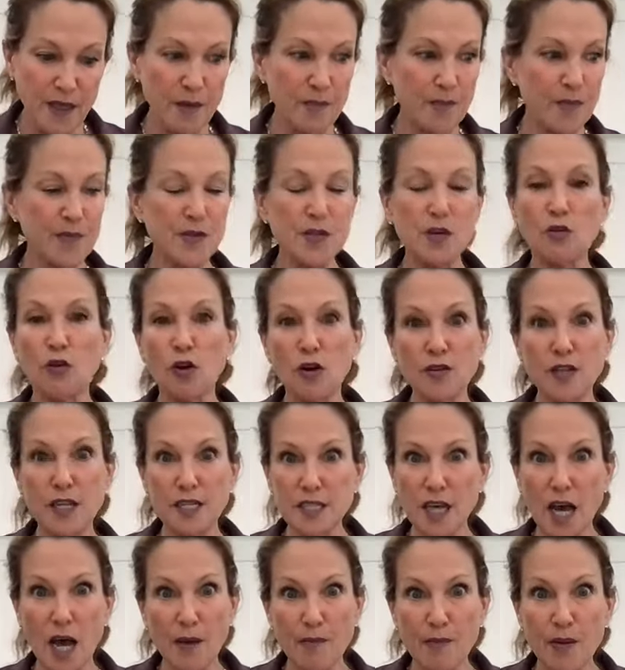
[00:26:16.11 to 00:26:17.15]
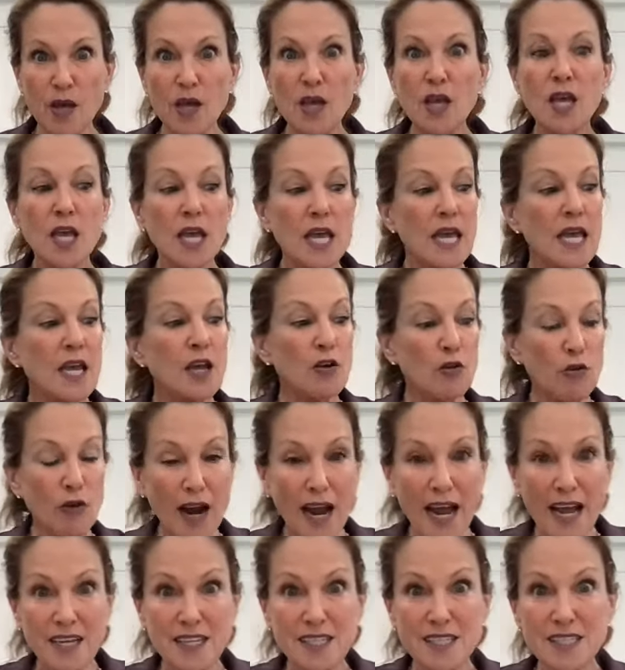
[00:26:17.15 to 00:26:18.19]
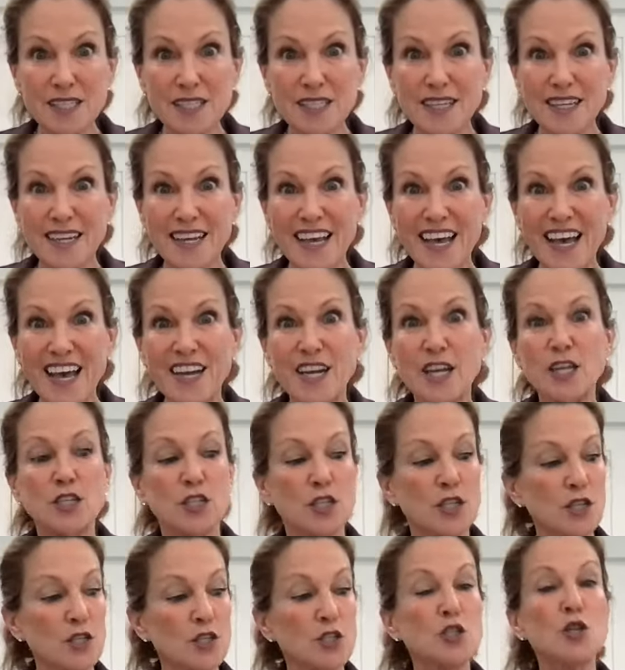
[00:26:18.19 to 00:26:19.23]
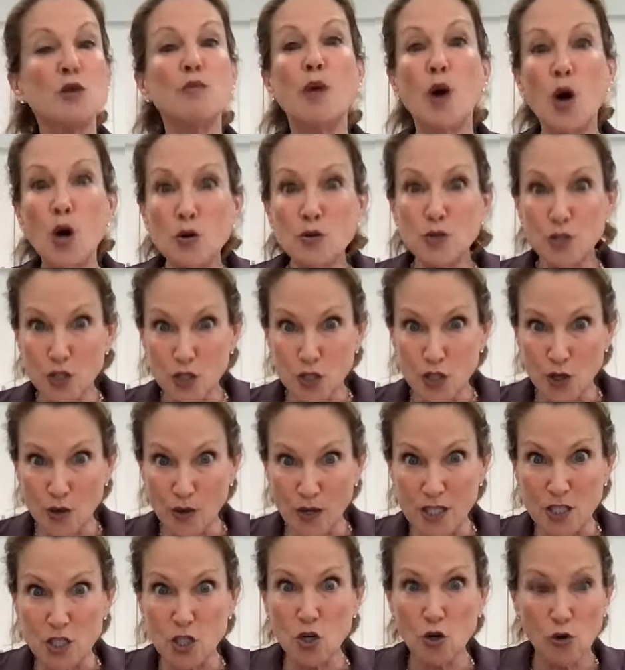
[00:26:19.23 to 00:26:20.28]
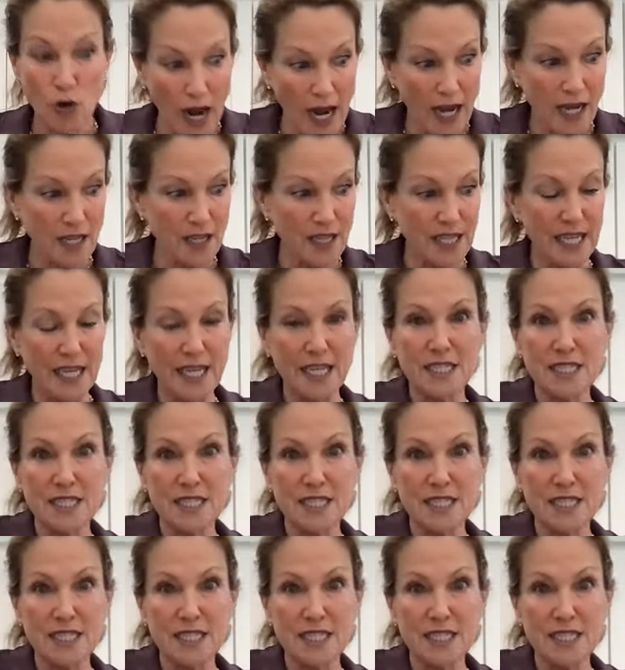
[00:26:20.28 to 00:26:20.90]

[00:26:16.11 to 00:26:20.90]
The, the top cracks and it's supposed to, it's crackly.